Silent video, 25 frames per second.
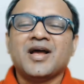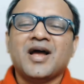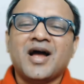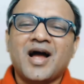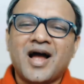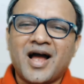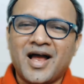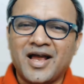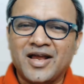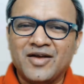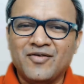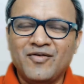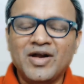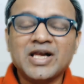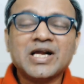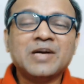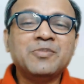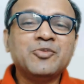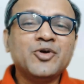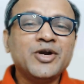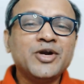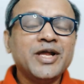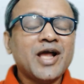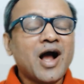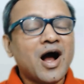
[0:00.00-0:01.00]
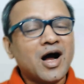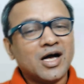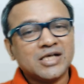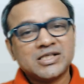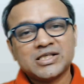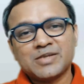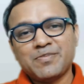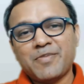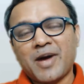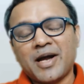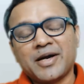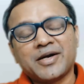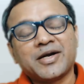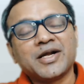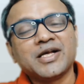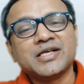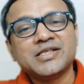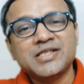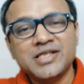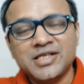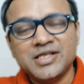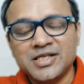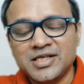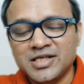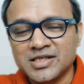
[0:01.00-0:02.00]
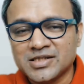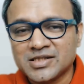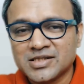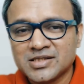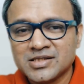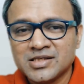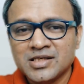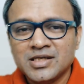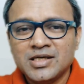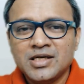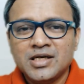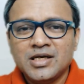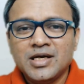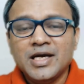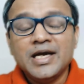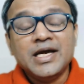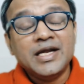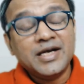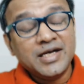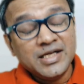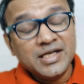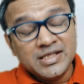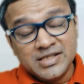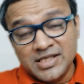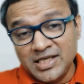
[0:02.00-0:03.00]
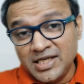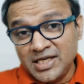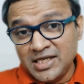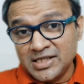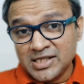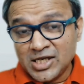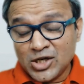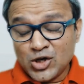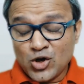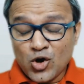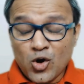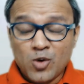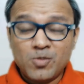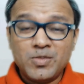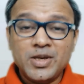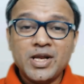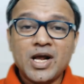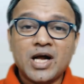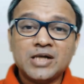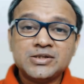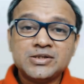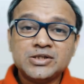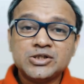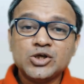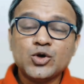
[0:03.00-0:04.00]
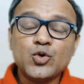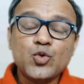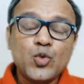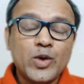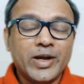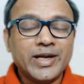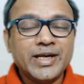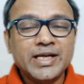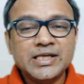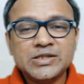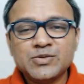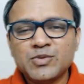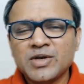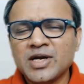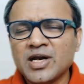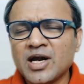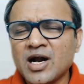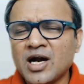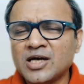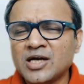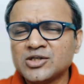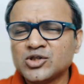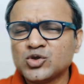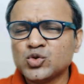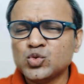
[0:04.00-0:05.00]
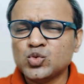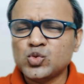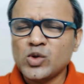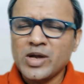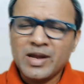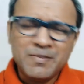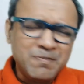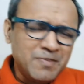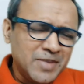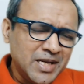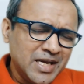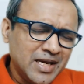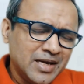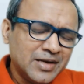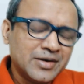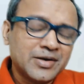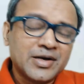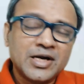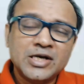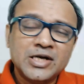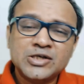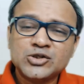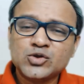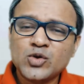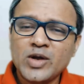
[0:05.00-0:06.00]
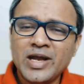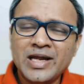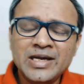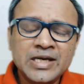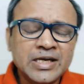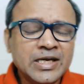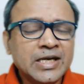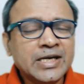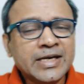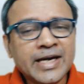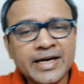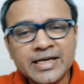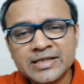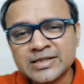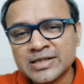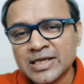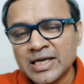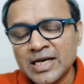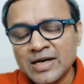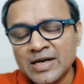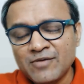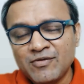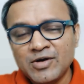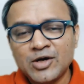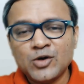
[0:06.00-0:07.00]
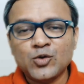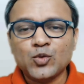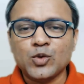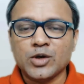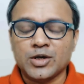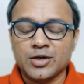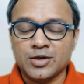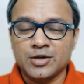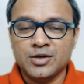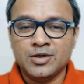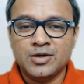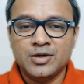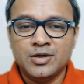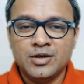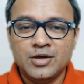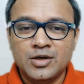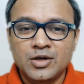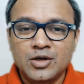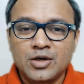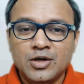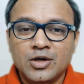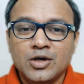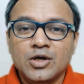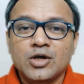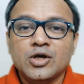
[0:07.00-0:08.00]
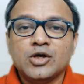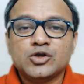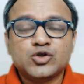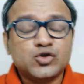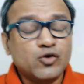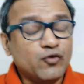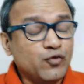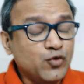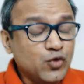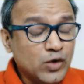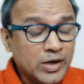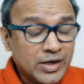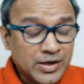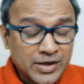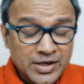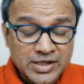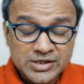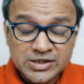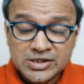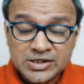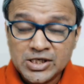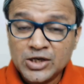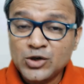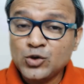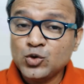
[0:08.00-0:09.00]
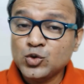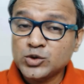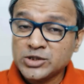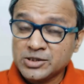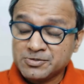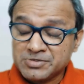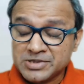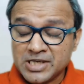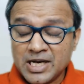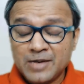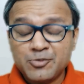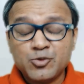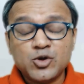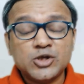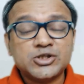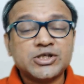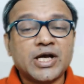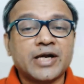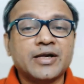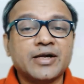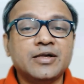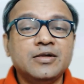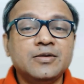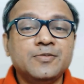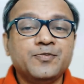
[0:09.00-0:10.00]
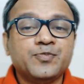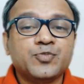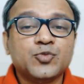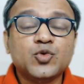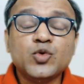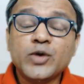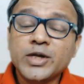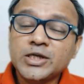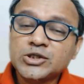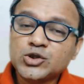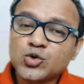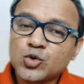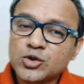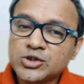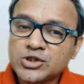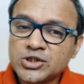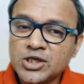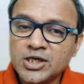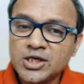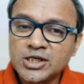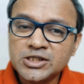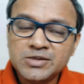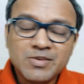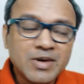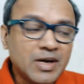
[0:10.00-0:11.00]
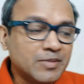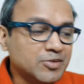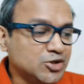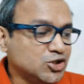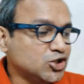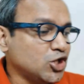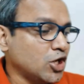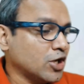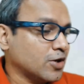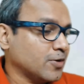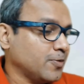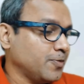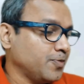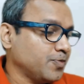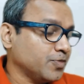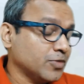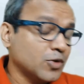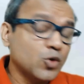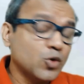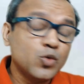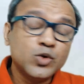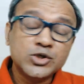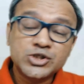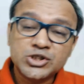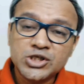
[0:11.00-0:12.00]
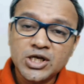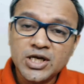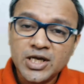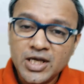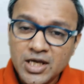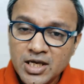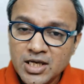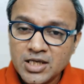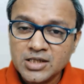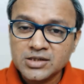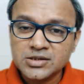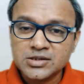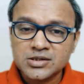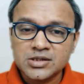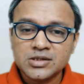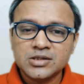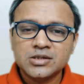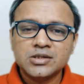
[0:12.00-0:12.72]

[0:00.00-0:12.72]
Hi, welcome to the Ask Patrick series. In this series, I normally answer queries with regards to MBA entrance or anything that is relevant to it. So if you are interested, do subscribe to our channel. Today's question is by Abhishek. The question is,